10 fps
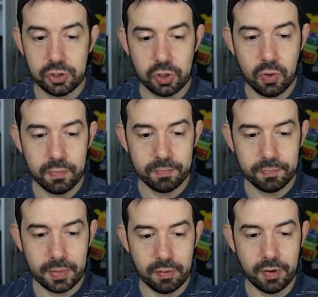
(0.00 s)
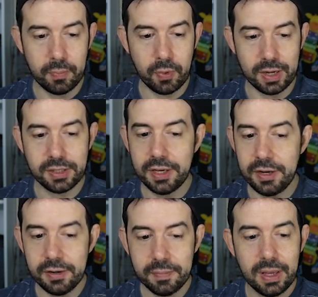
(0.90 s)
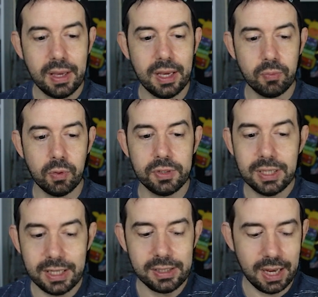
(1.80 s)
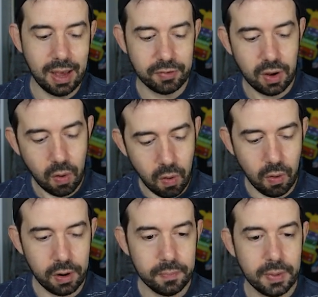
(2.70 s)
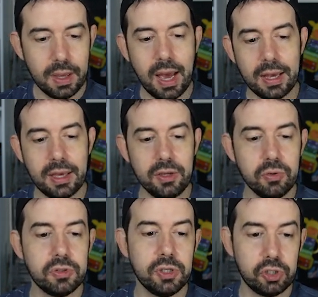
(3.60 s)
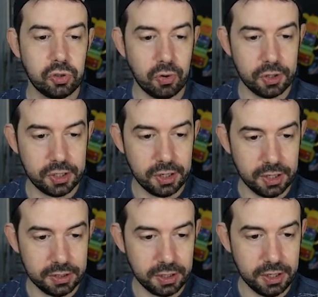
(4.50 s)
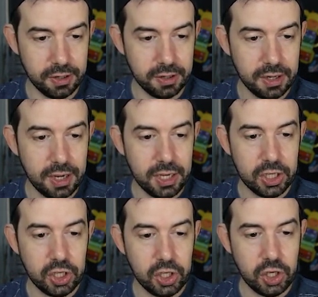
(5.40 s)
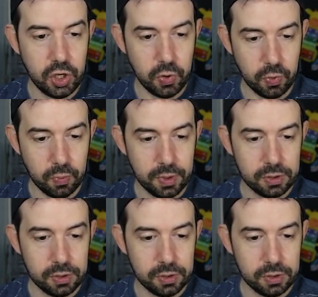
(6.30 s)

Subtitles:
So if I press here, it will delete left. Or I can use the shortcut here, Q.